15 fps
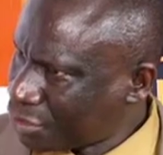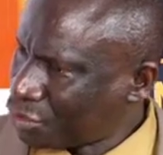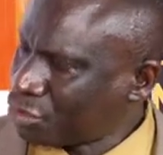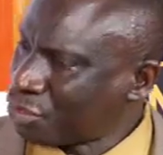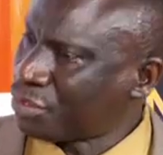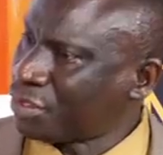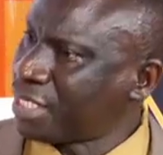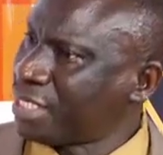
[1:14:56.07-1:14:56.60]

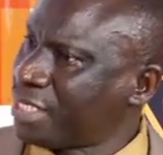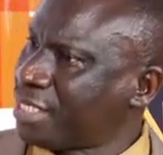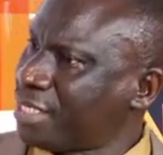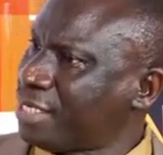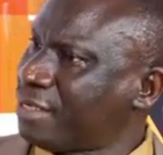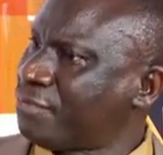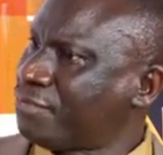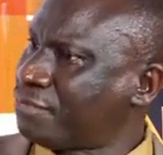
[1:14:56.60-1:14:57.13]
So he
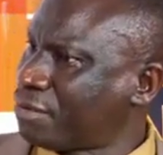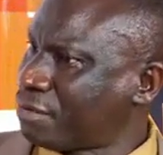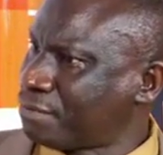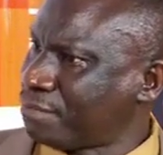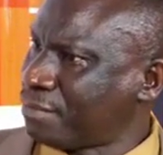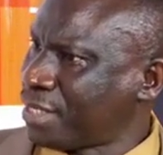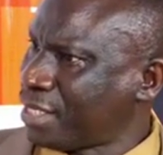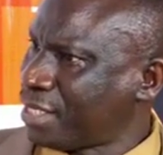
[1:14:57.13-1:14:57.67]

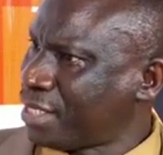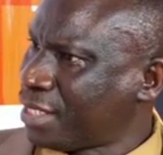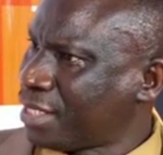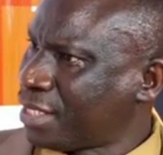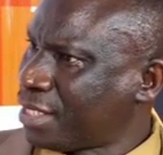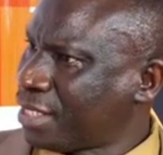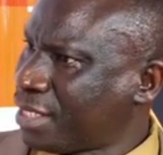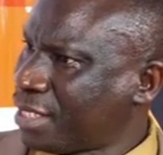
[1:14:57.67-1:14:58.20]
informed me
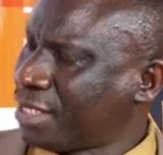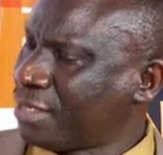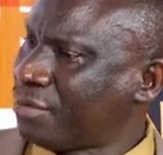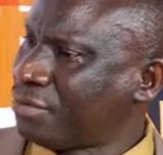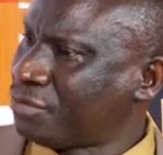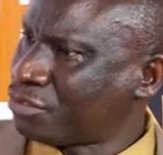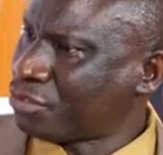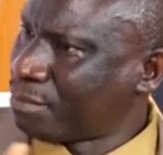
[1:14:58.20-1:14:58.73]

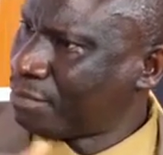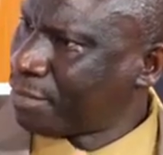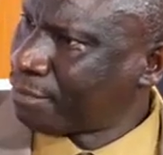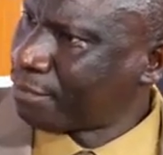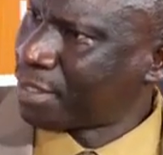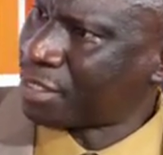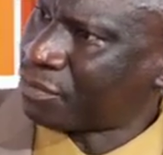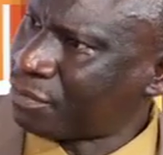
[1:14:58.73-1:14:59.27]
and some
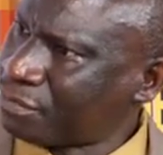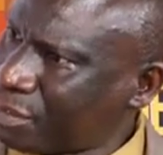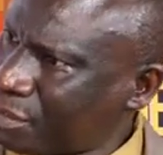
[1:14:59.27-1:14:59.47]
members of